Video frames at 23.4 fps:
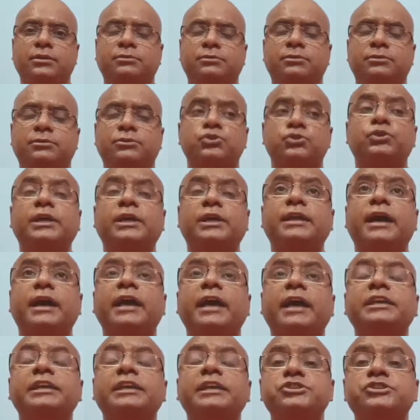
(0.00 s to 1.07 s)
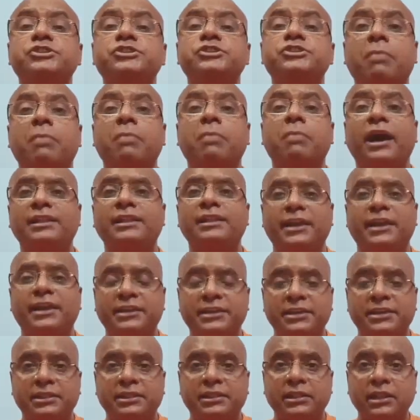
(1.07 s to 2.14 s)
so that I can smile, I
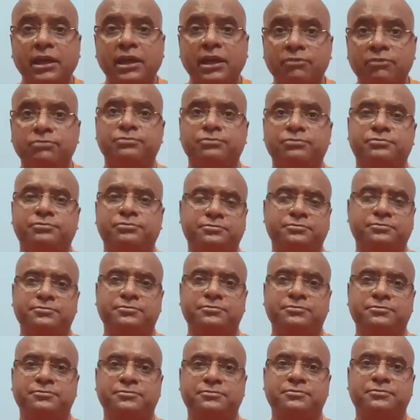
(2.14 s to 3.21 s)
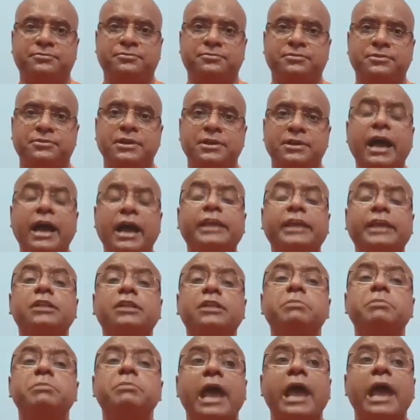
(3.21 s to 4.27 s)
can laugh, I can
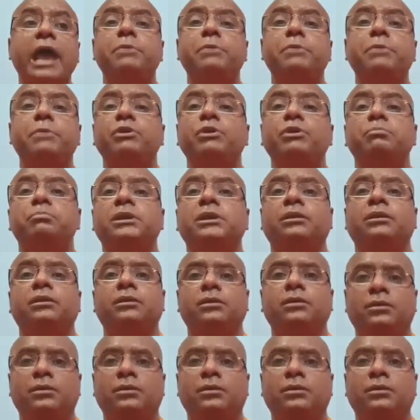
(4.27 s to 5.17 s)
be happy with me.